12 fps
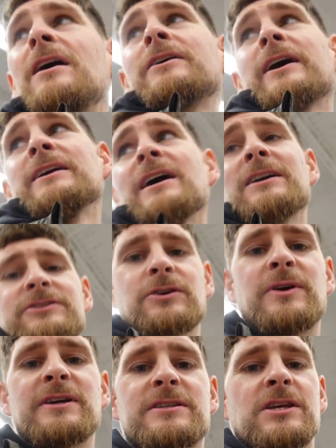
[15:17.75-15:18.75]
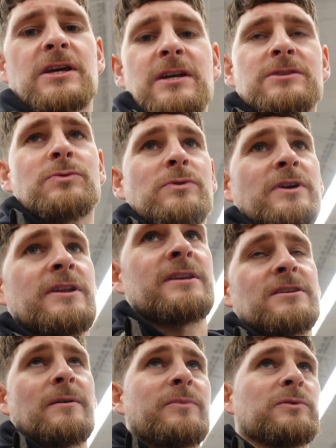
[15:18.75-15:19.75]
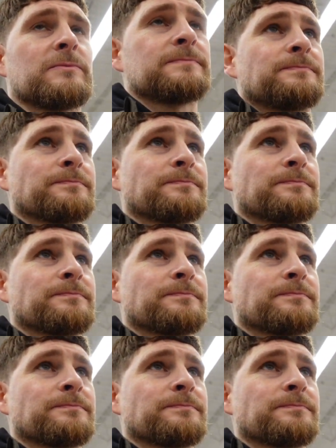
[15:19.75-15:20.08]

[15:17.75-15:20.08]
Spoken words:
Okay, yeah, so here's an example.